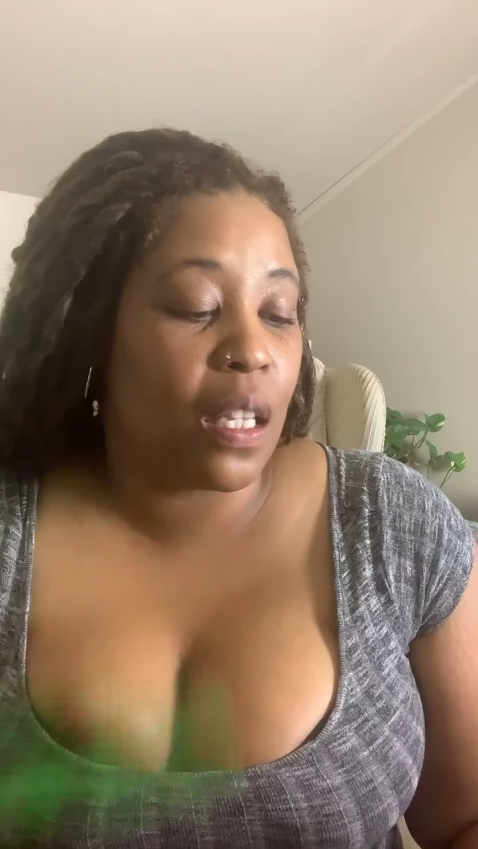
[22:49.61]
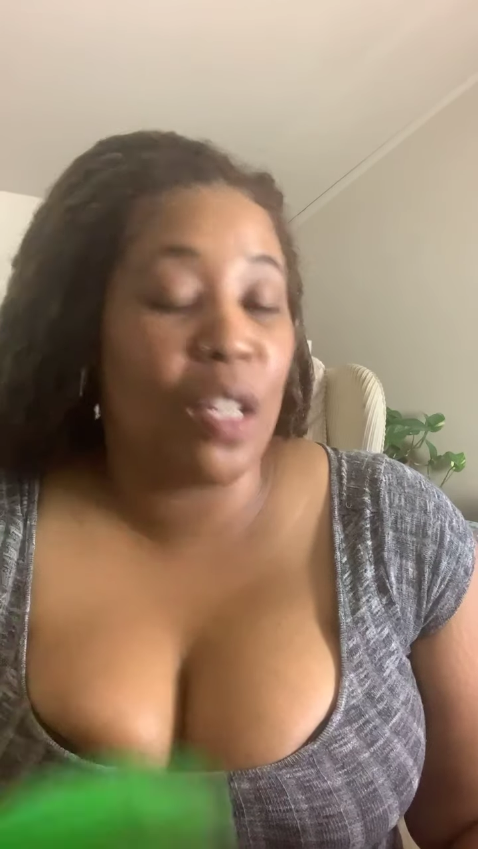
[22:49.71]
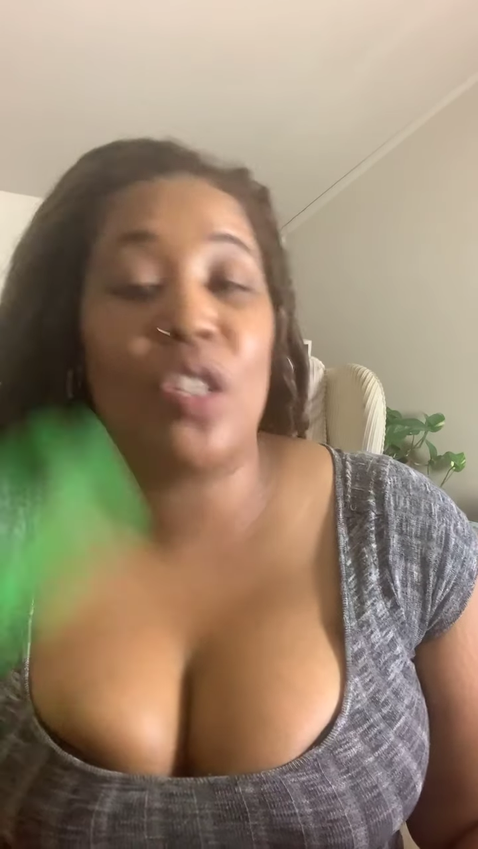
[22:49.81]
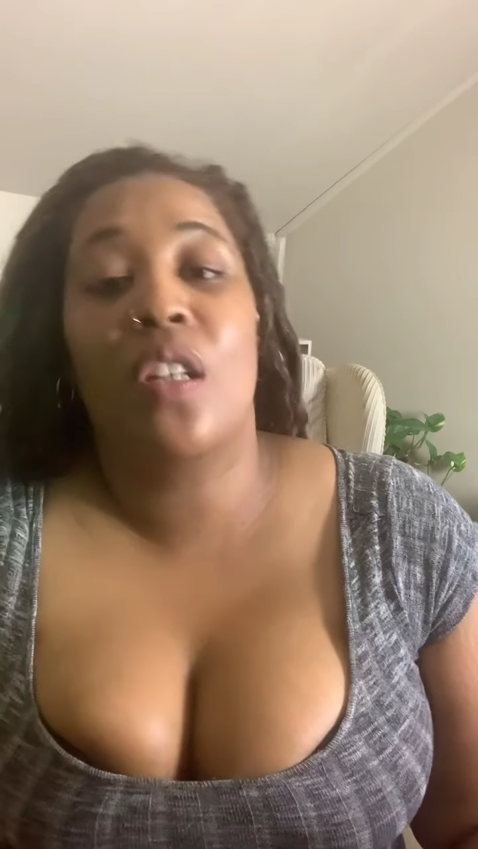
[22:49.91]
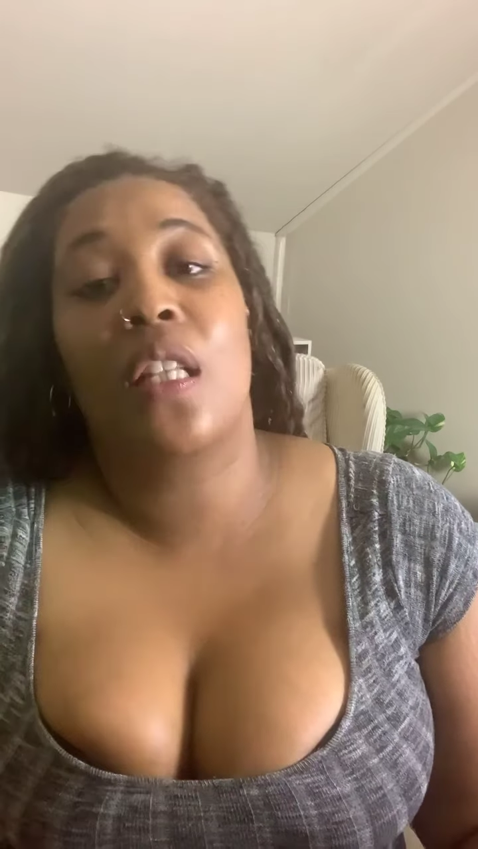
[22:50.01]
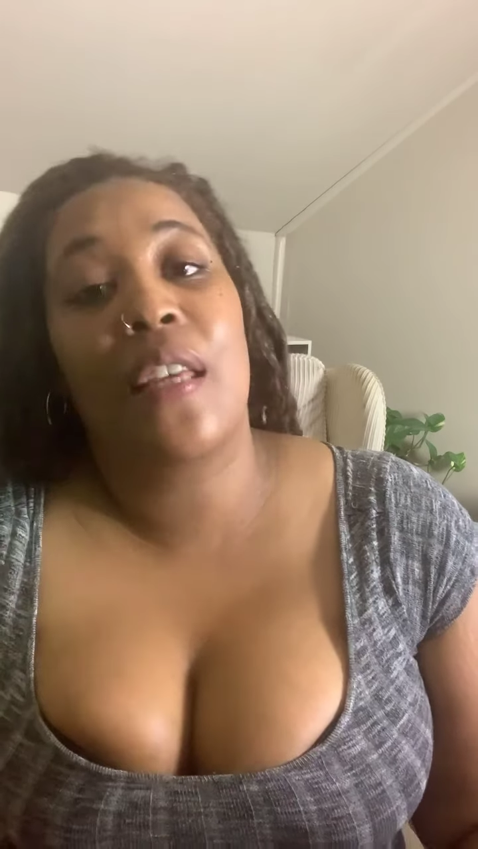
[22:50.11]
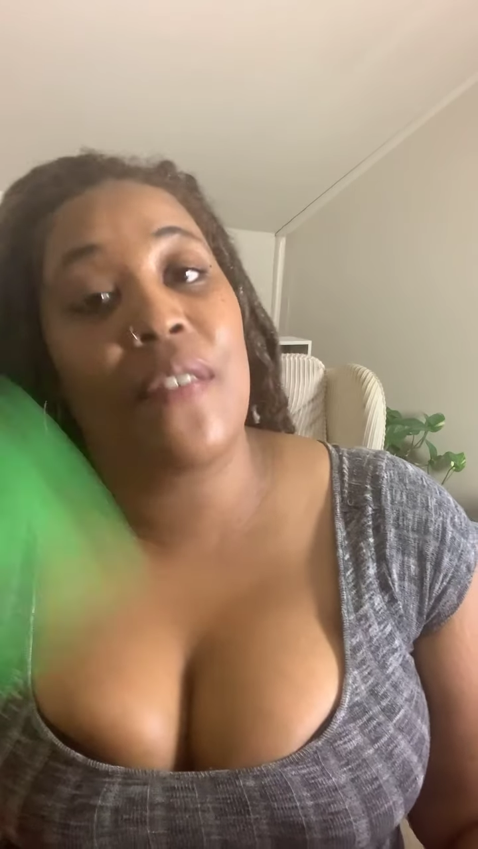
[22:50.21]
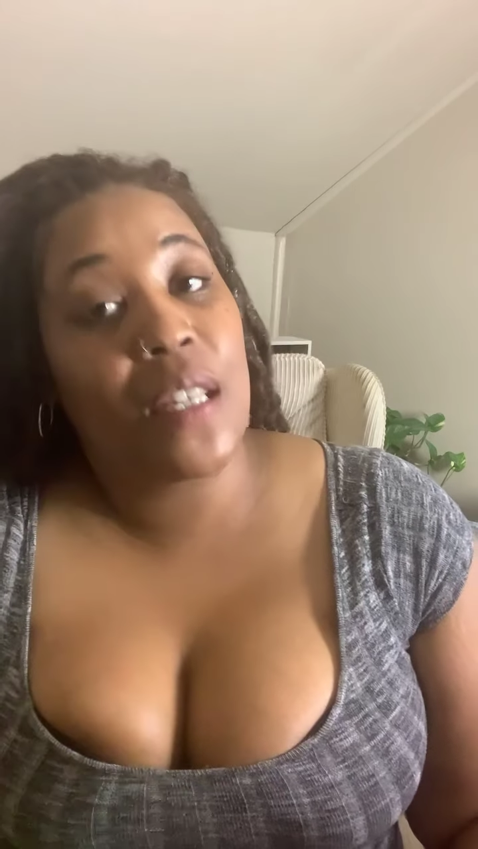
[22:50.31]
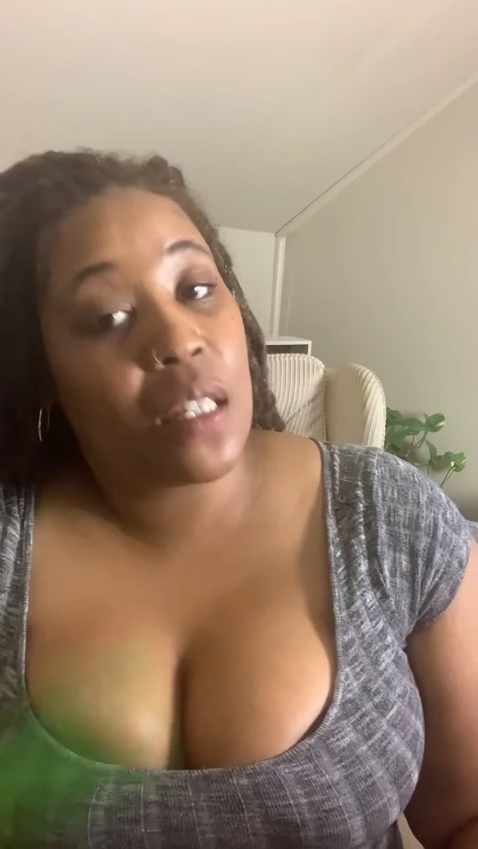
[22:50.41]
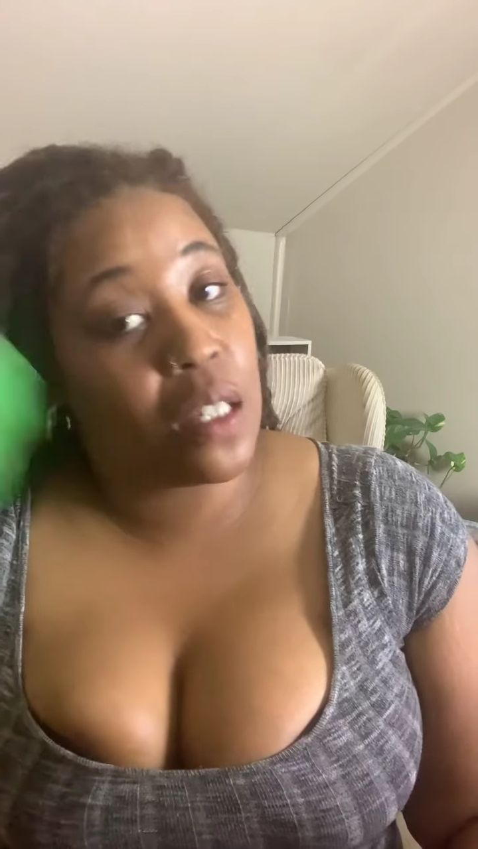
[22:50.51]
in your
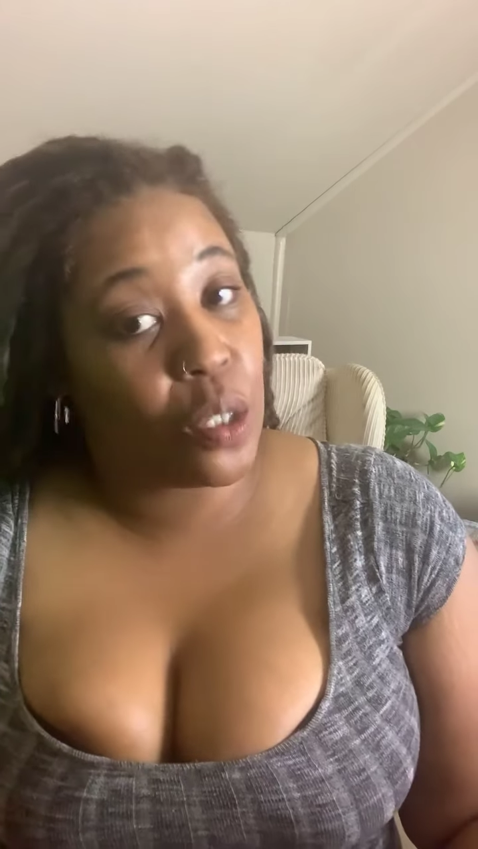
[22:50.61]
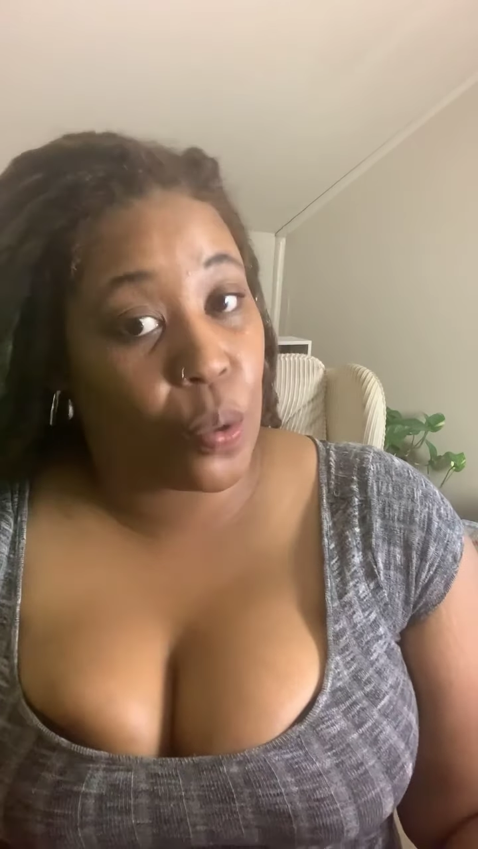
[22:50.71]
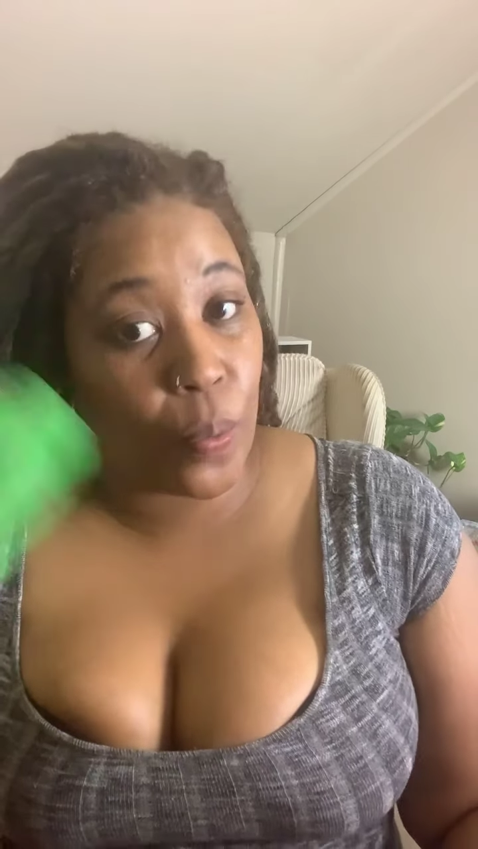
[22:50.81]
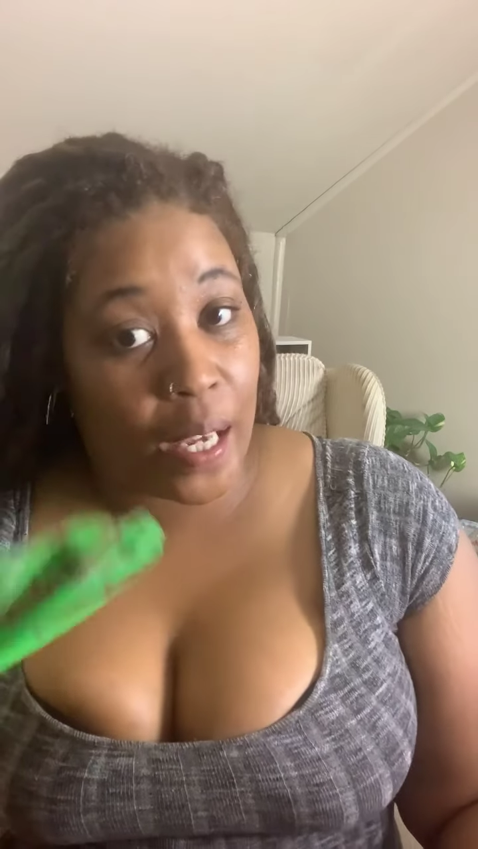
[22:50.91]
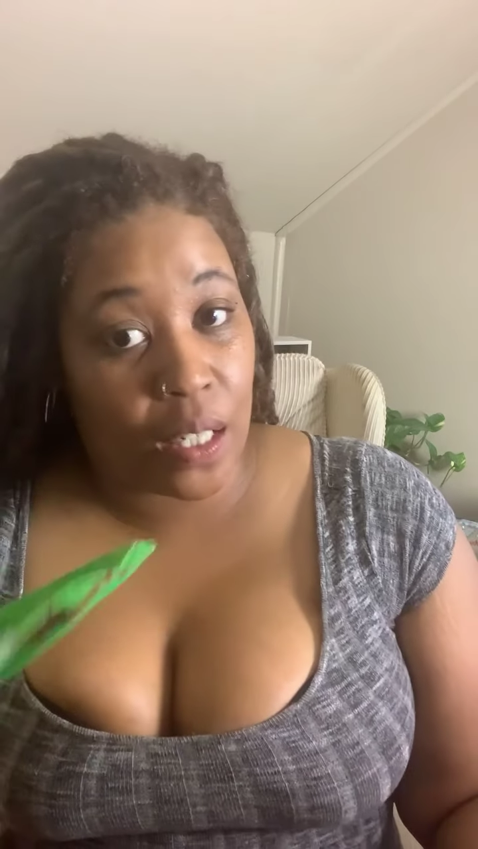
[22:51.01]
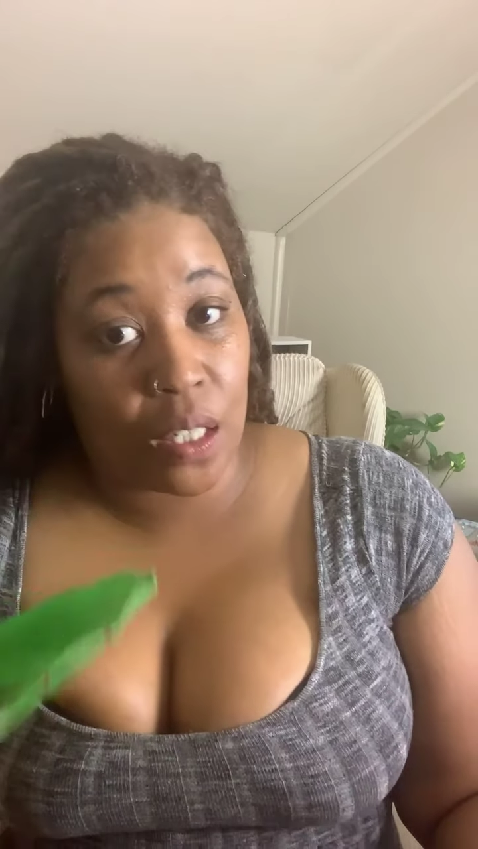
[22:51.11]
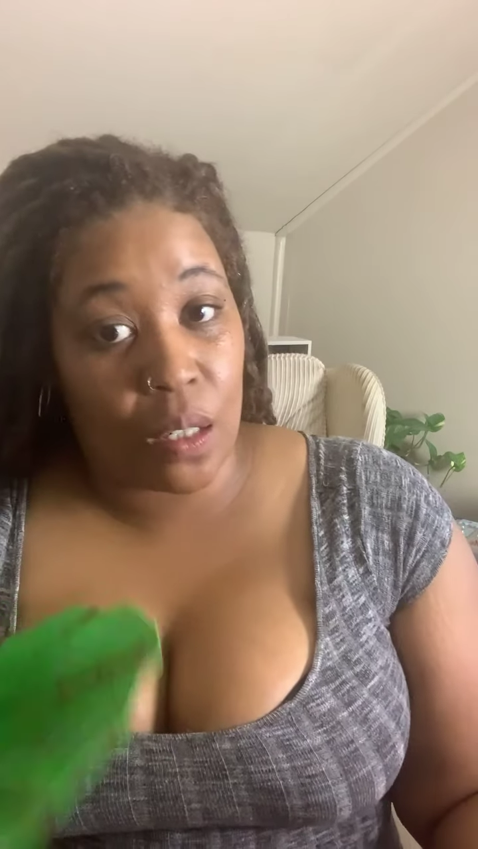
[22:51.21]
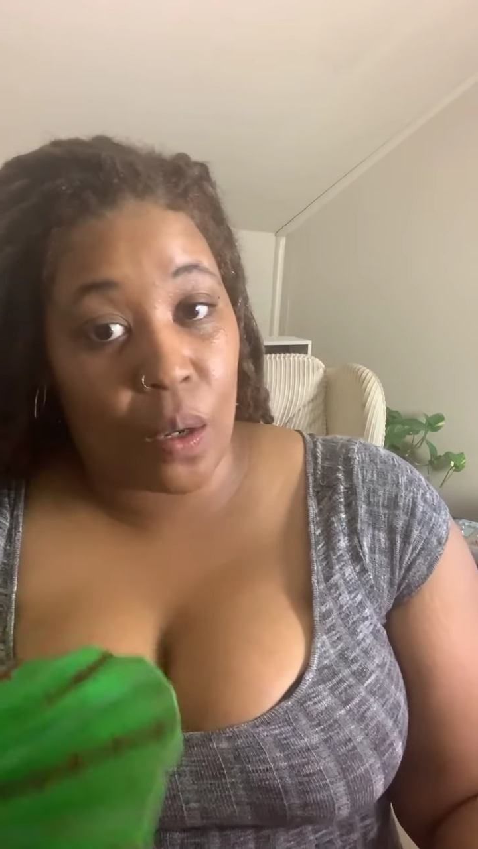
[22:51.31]
living situation.